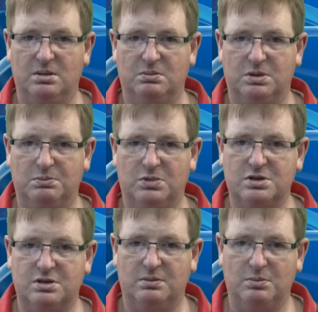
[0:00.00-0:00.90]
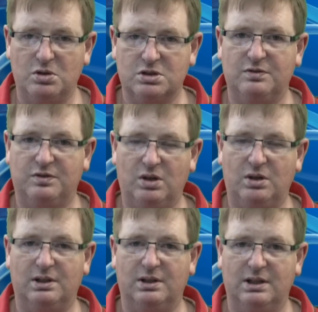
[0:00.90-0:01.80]
But most of
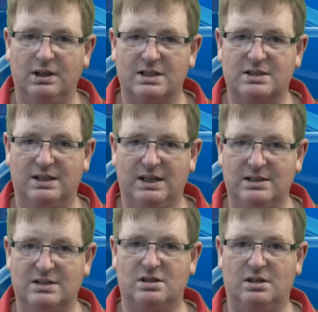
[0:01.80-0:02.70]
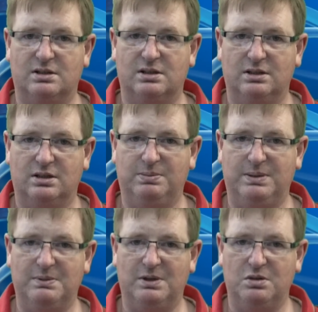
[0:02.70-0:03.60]
all, it's an insult to the
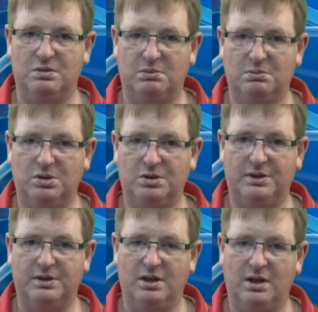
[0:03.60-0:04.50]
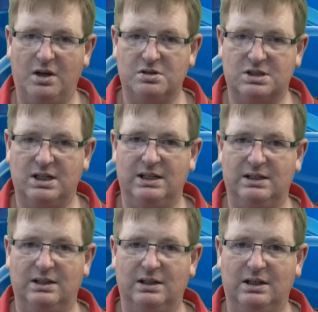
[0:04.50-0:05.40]
people who were murdered
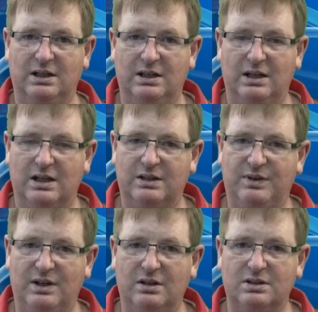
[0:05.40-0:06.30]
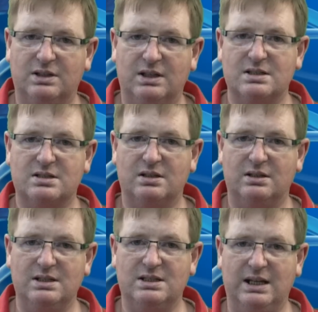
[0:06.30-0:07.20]
outside. And if you look at the history of
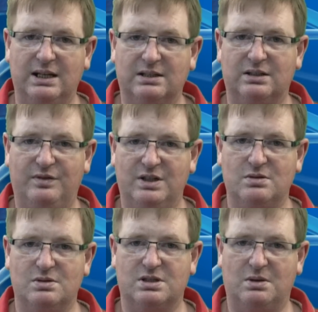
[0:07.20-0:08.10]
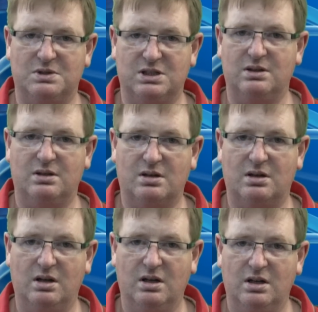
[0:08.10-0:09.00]
these 10 individuals that was in there,
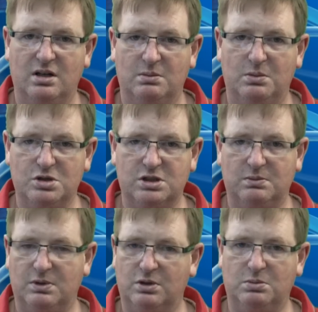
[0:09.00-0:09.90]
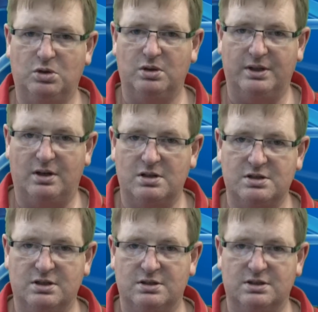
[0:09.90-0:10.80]
most of them are no more than
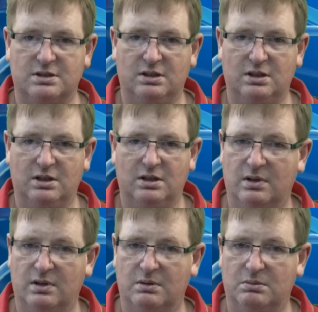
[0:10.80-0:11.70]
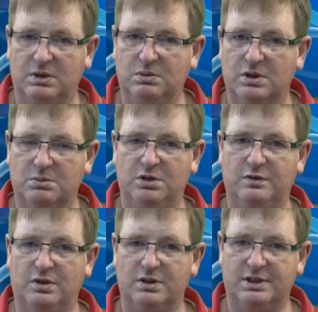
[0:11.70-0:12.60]
arsonists. We want to move
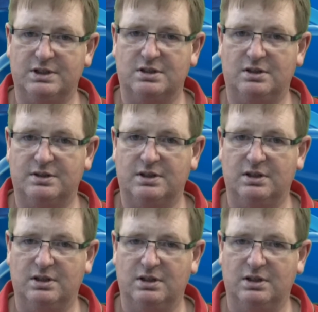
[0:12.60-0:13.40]
on in this country,